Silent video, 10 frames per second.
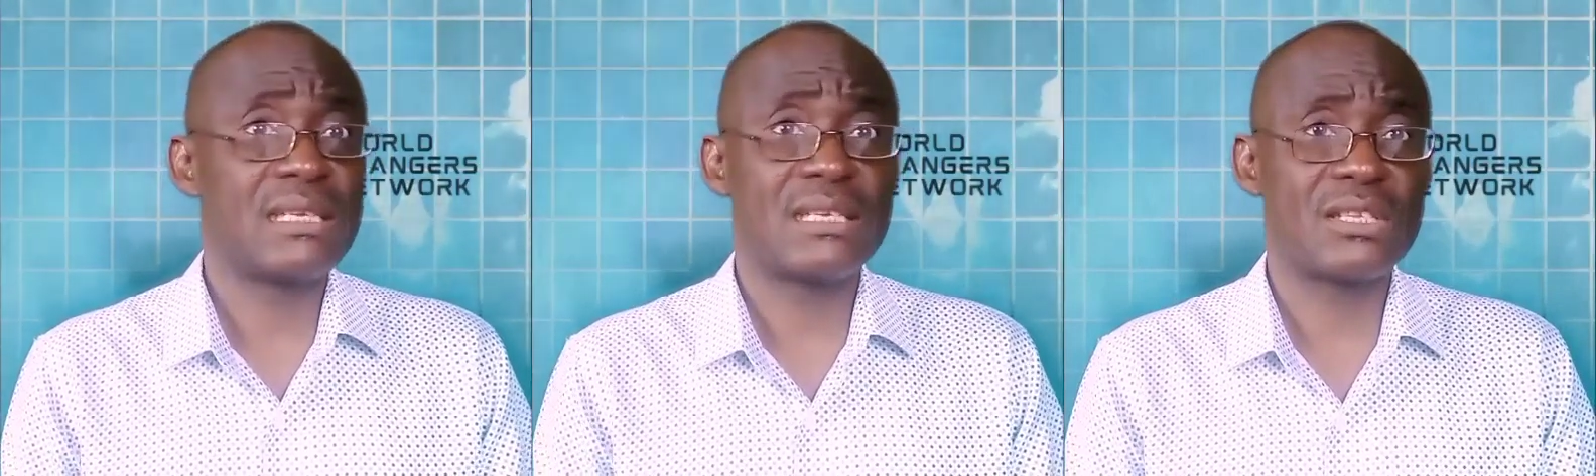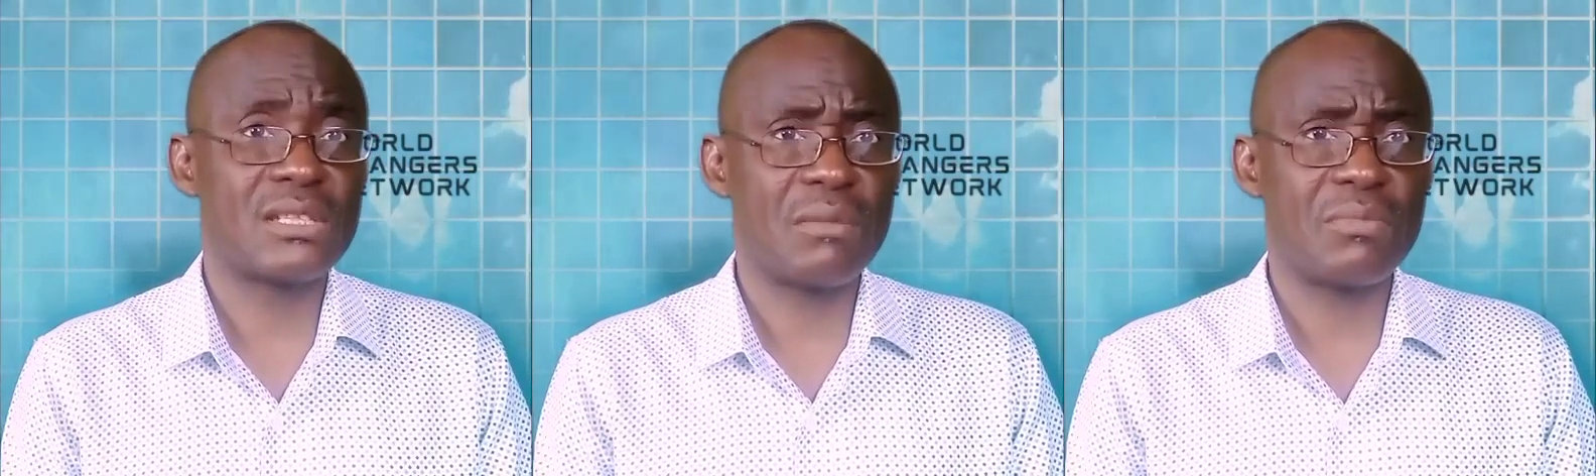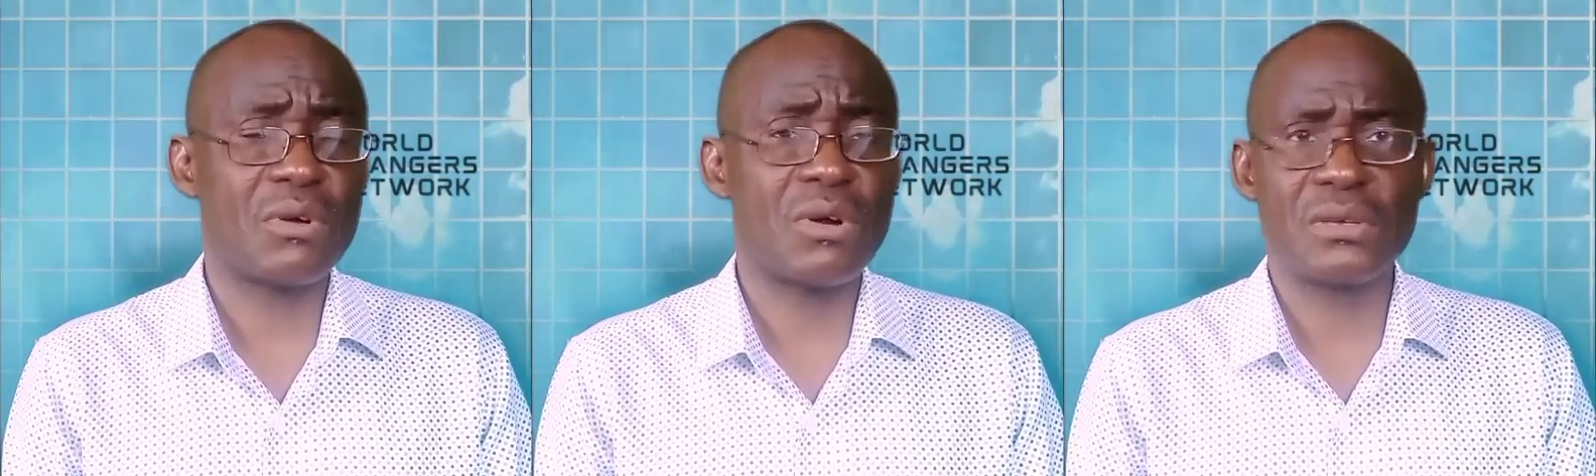It is
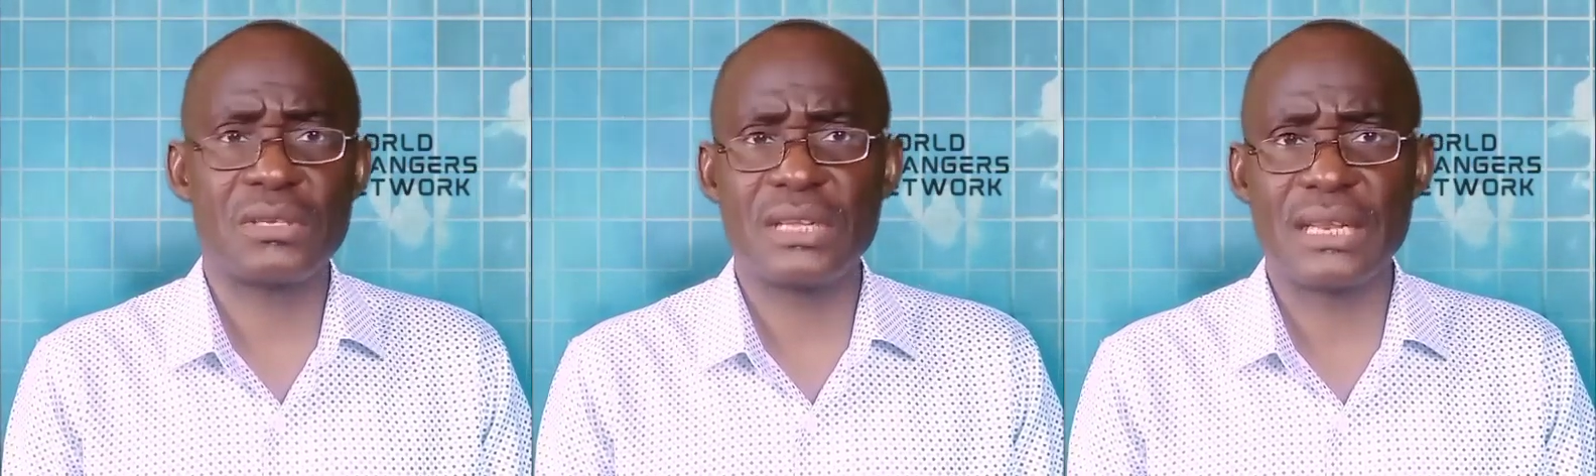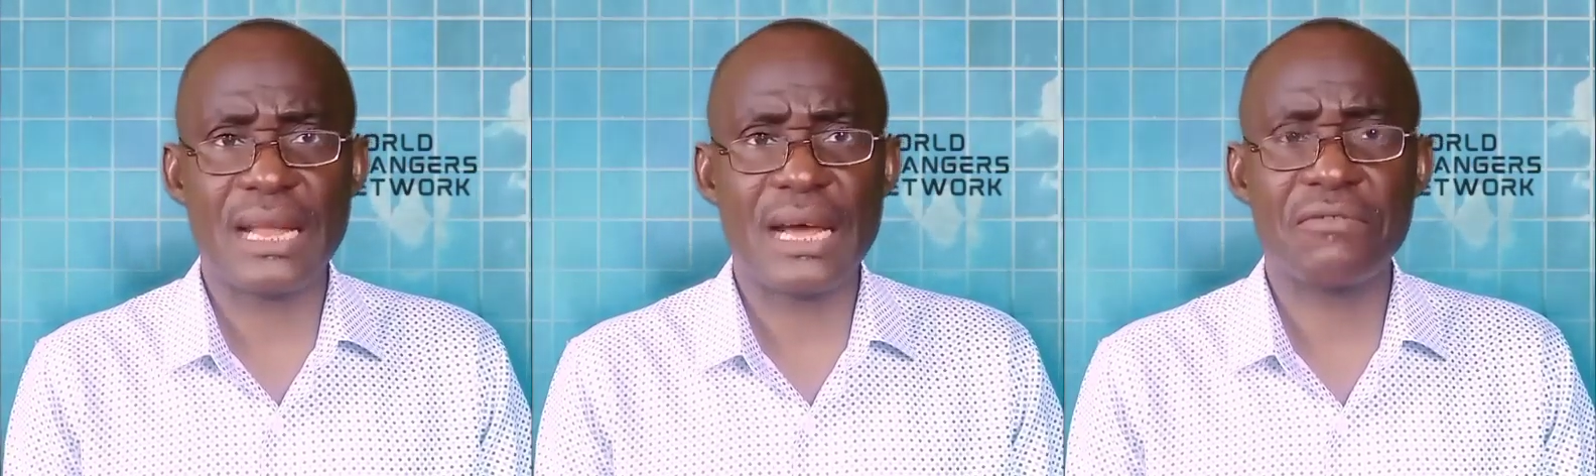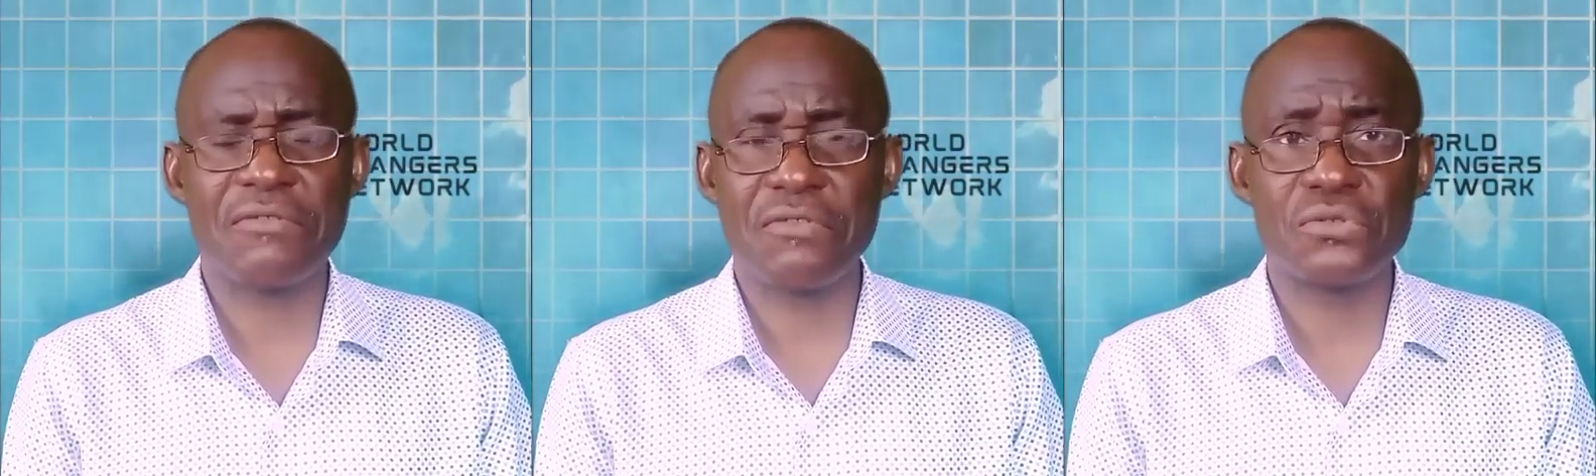not because they
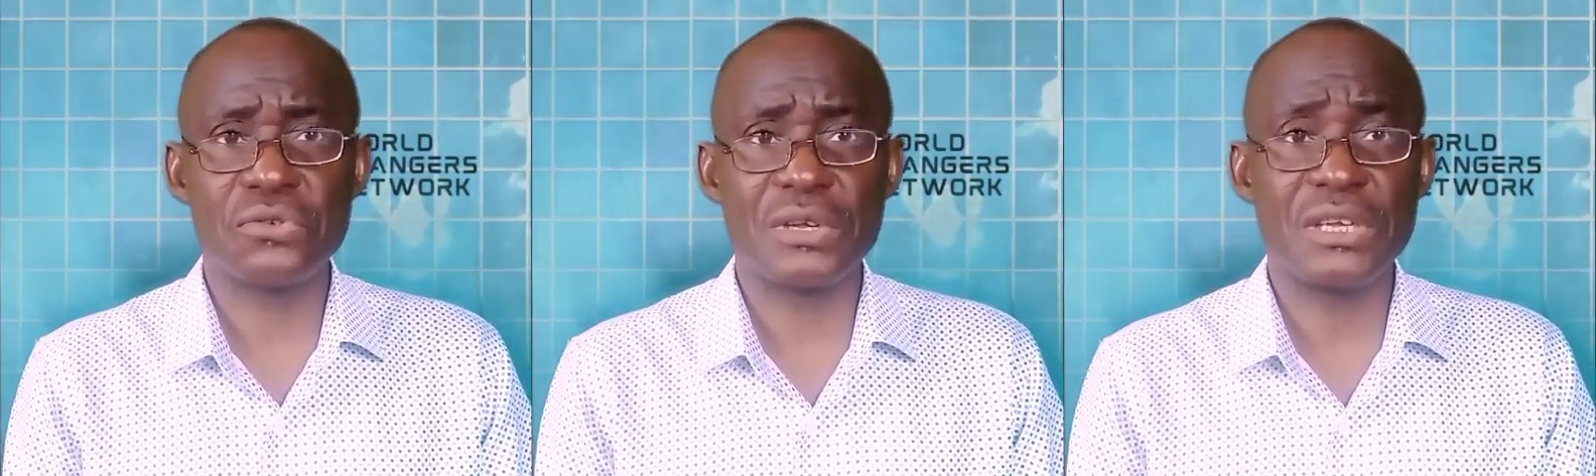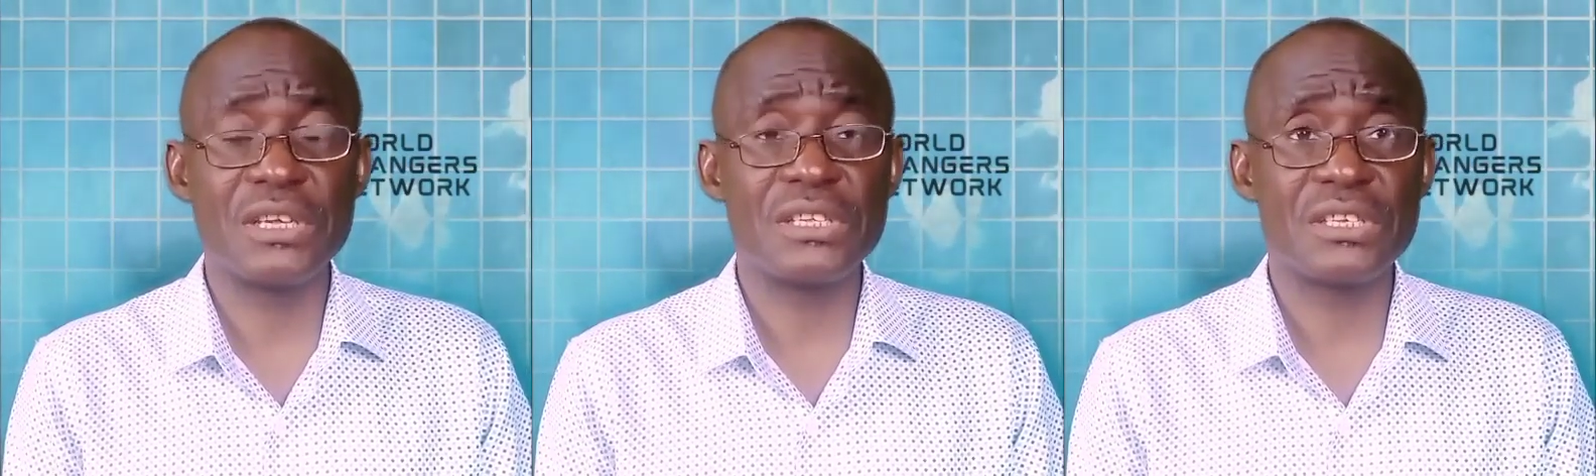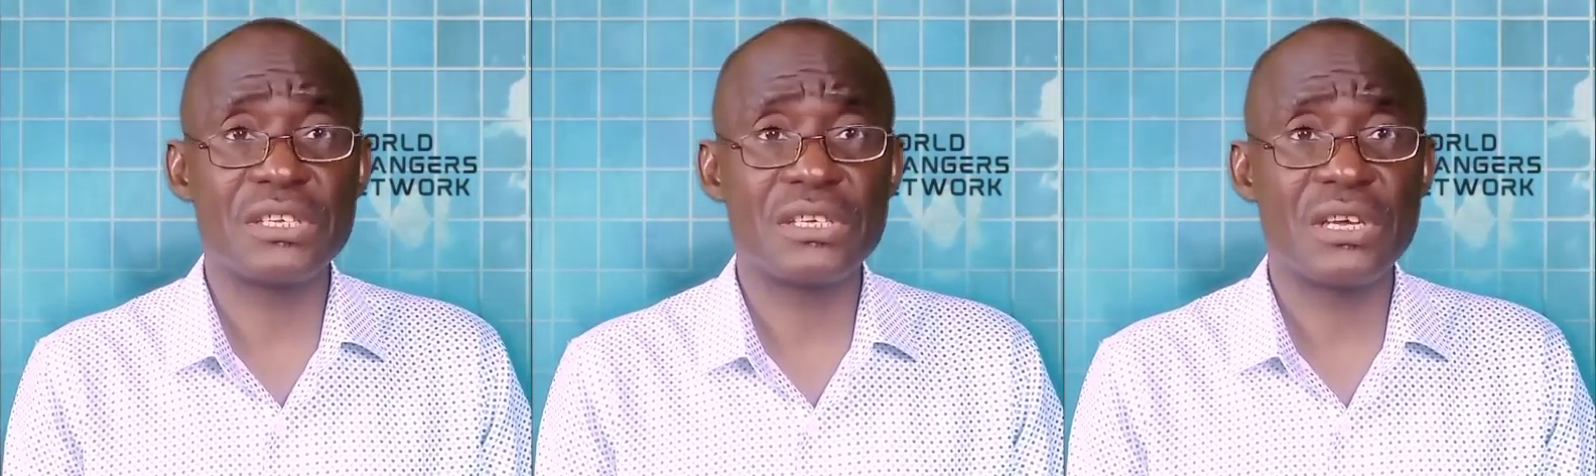lack food to
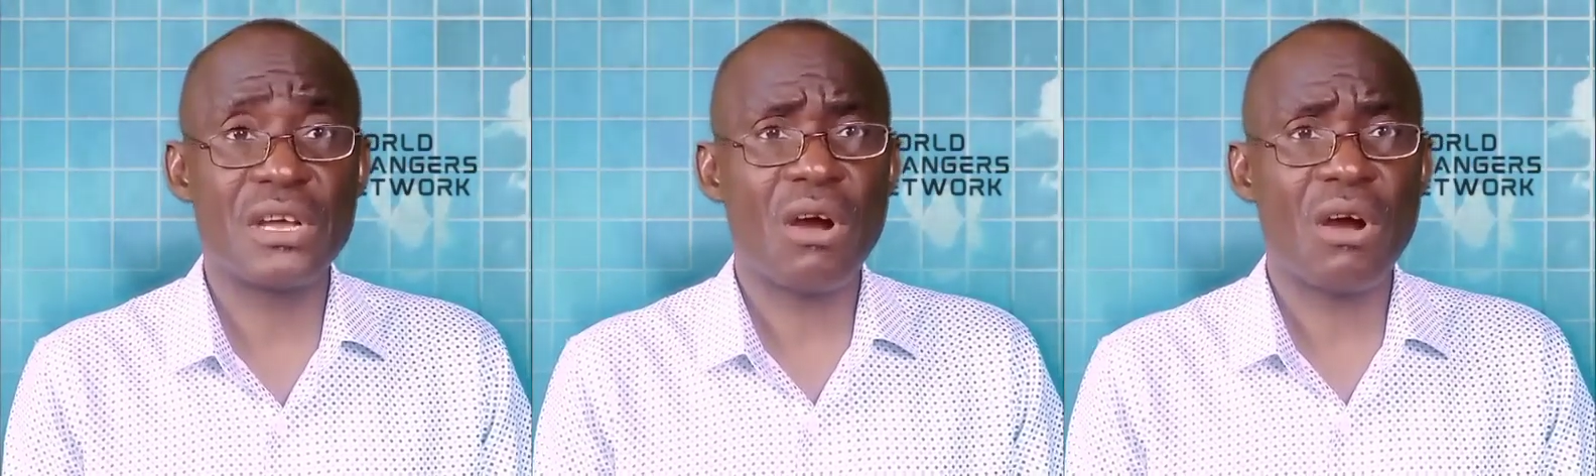eat